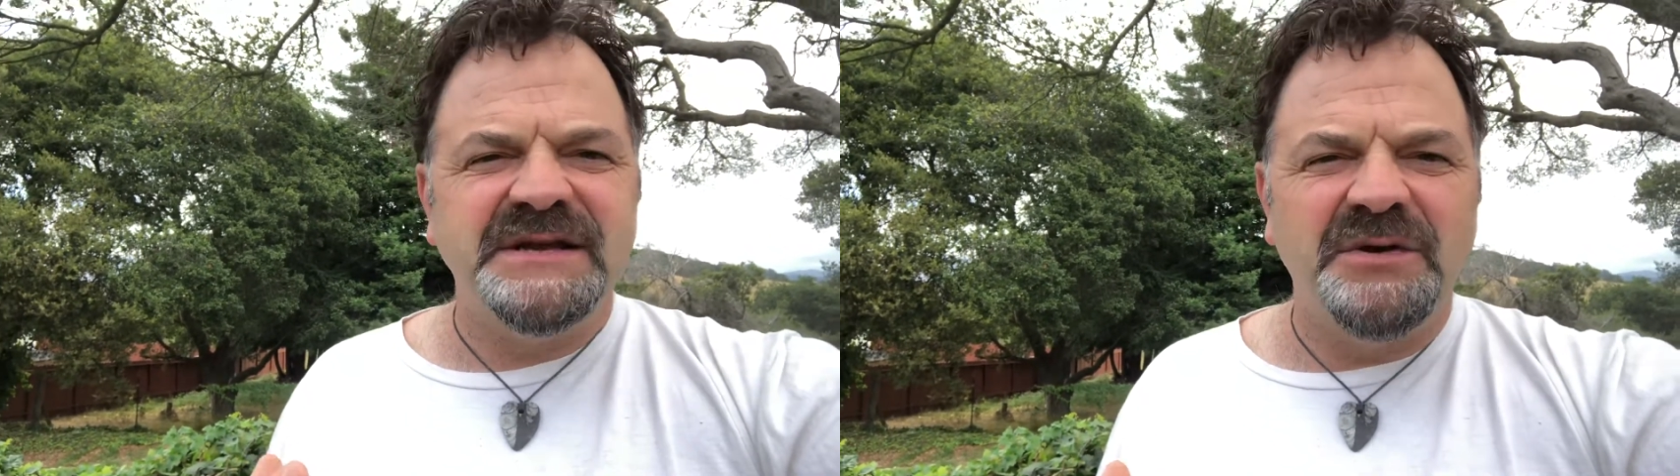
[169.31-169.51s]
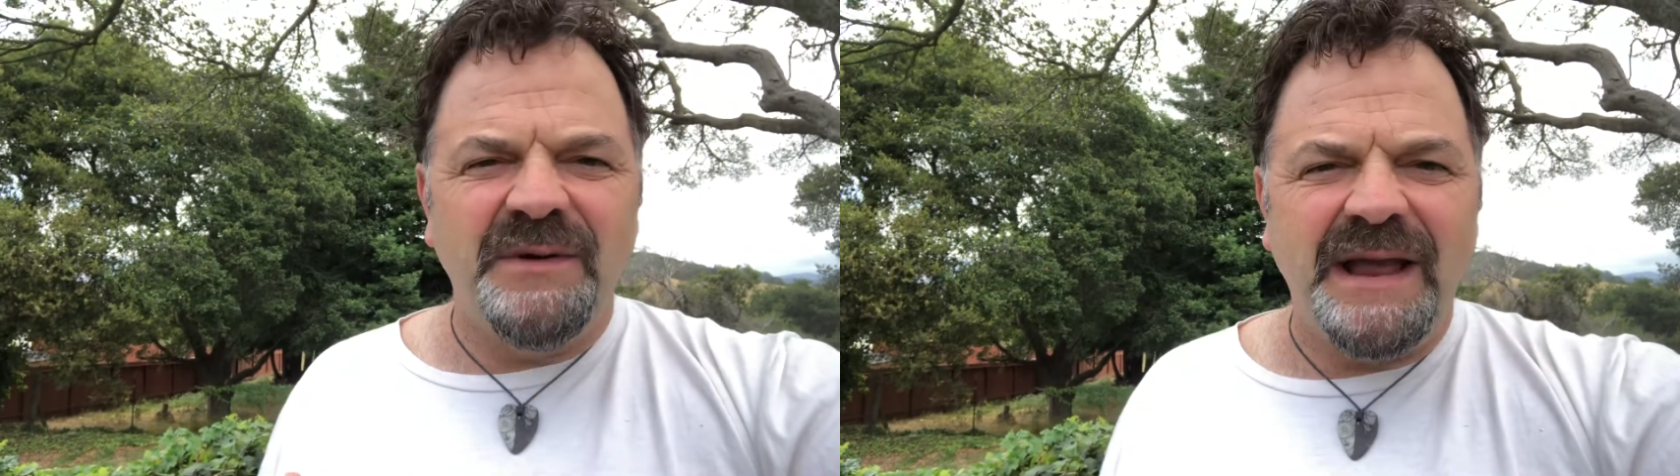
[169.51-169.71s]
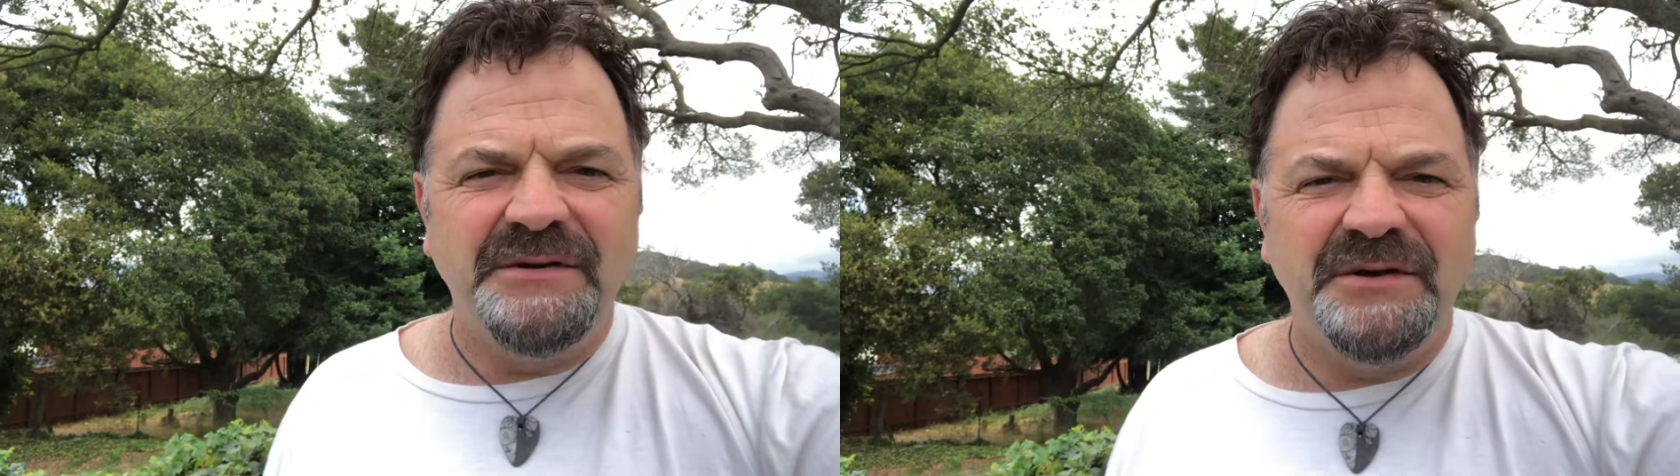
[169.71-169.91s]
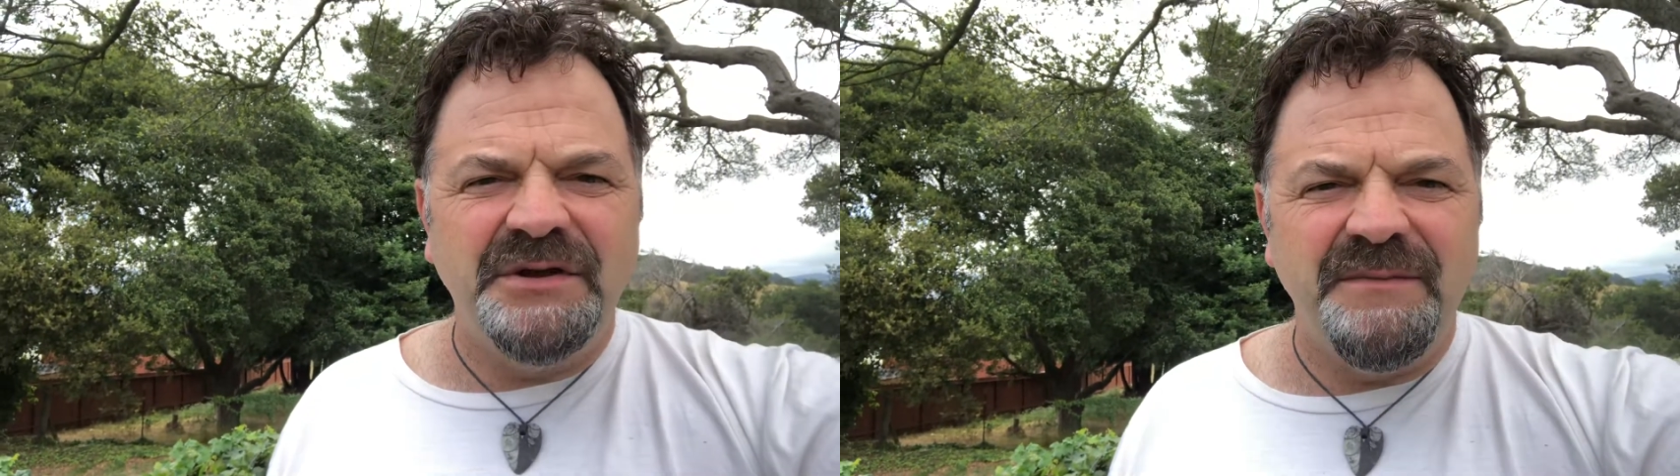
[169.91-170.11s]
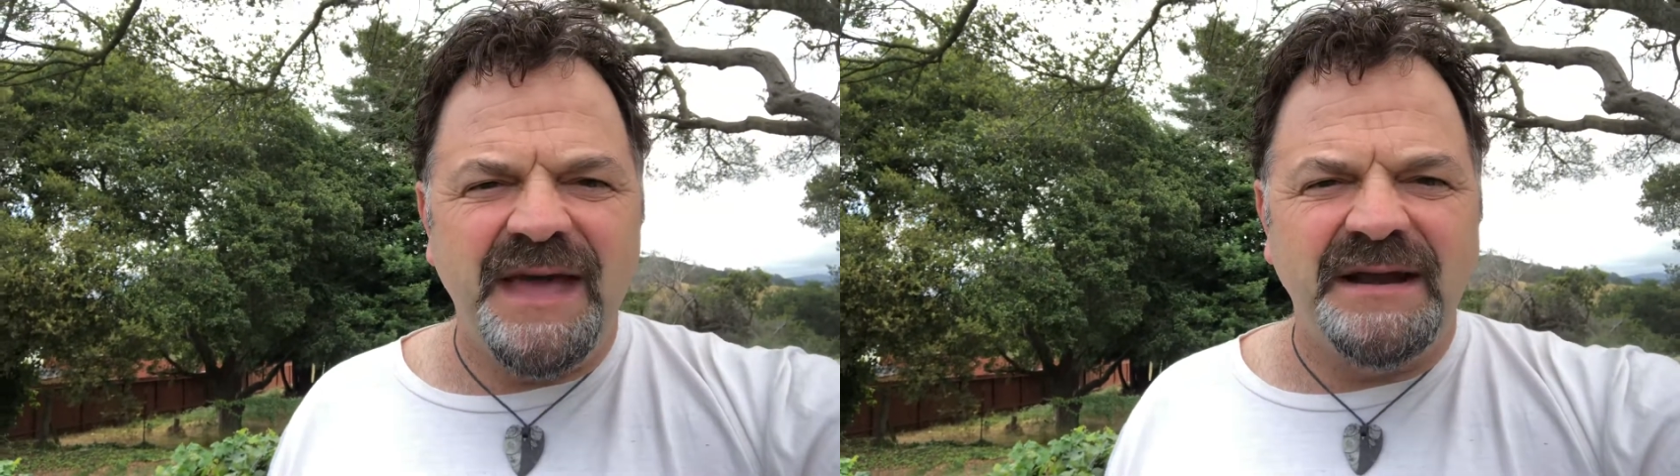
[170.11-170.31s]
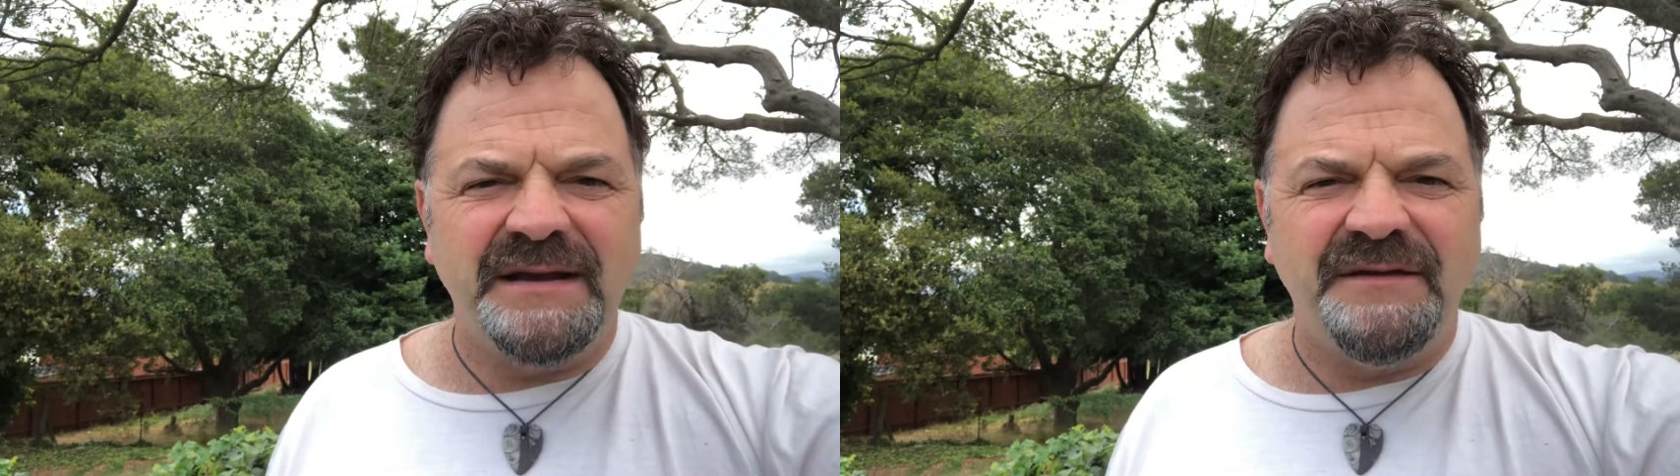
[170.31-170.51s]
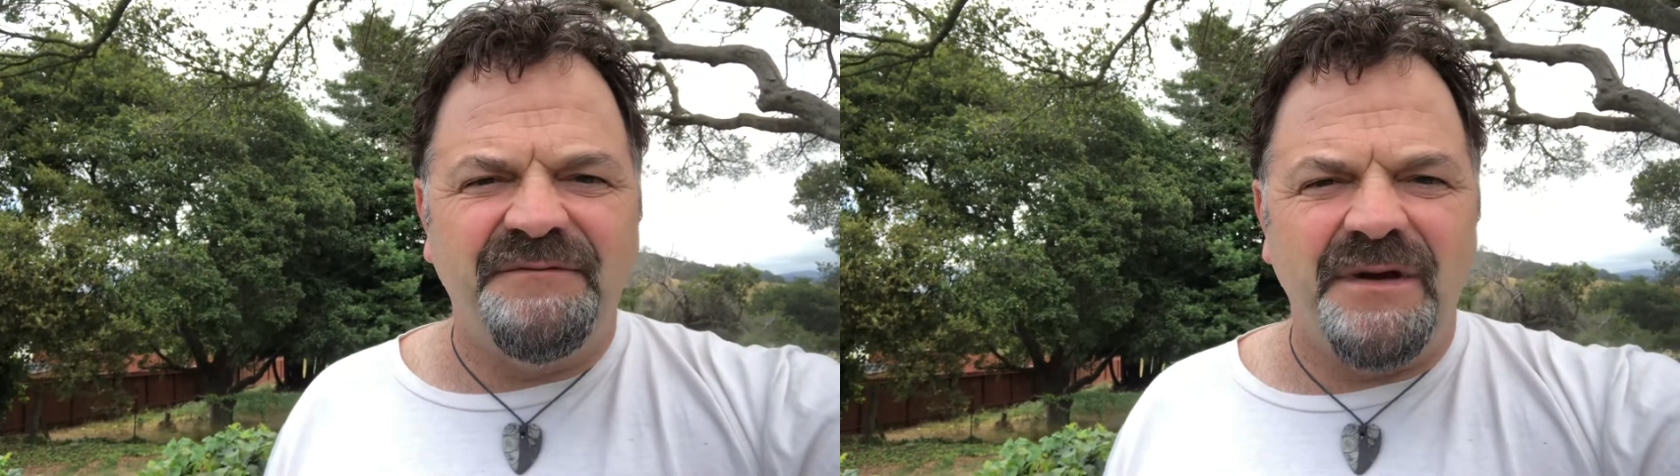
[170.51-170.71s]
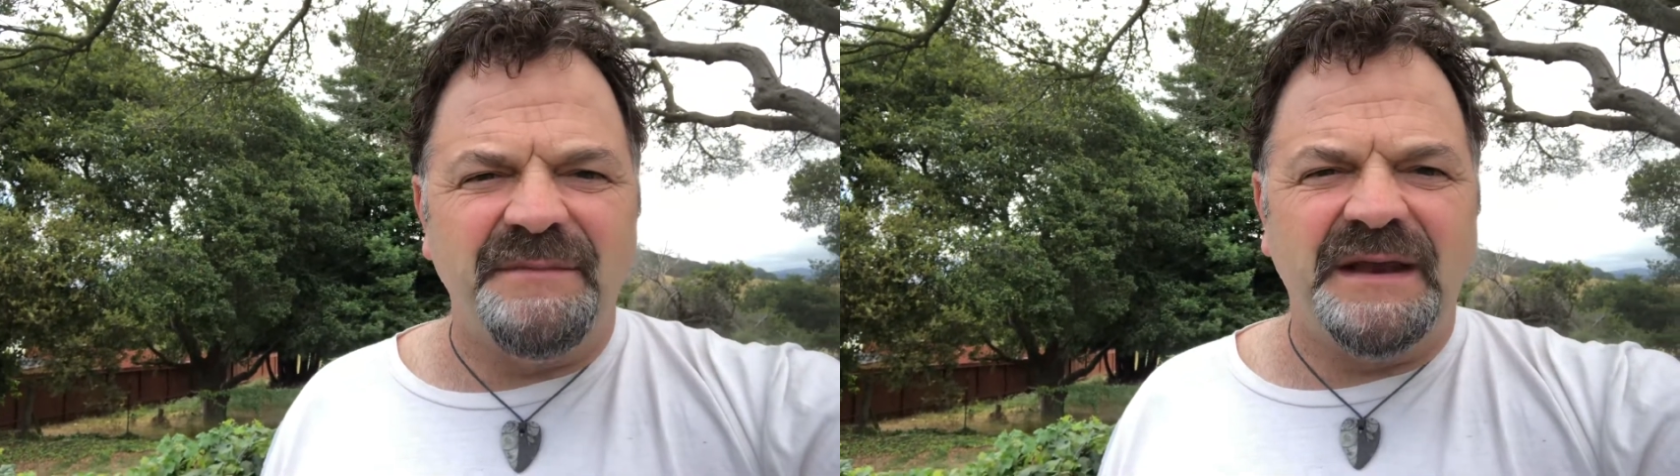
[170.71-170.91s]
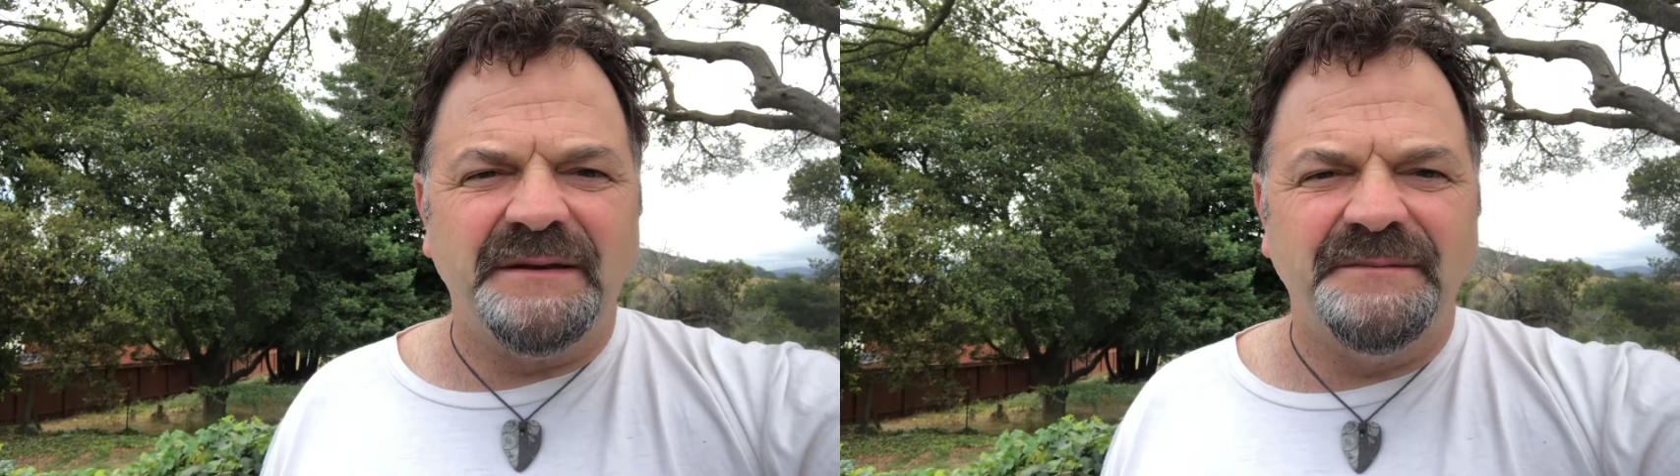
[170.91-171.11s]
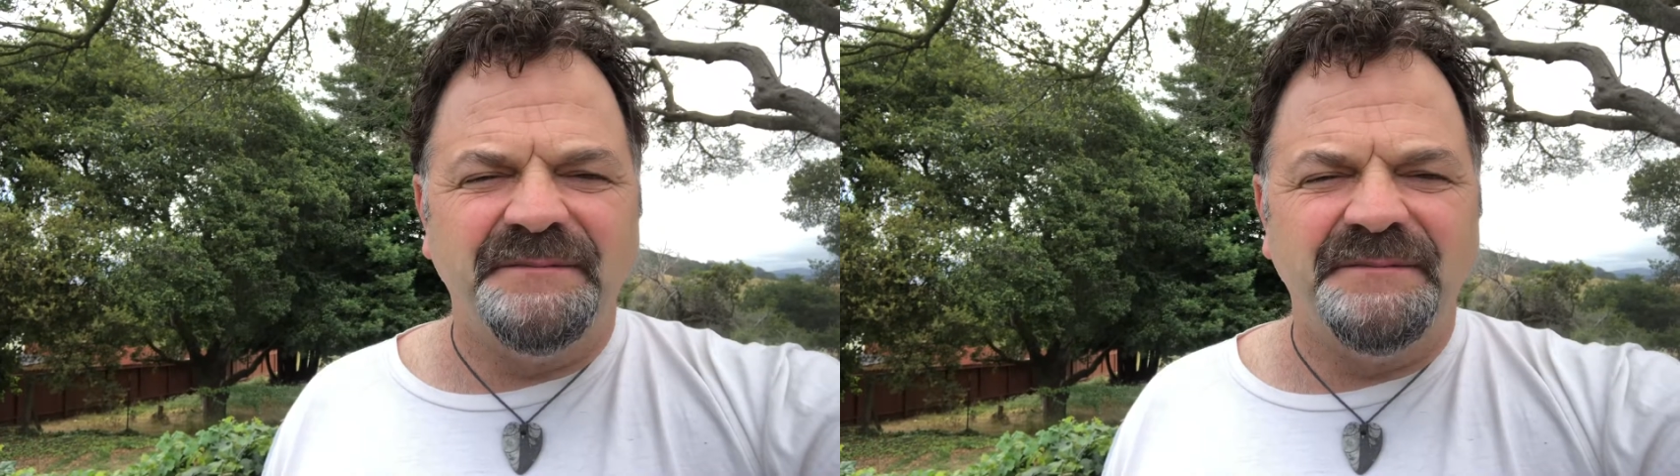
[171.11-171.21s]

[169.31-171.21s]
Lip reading: grander humanity from it.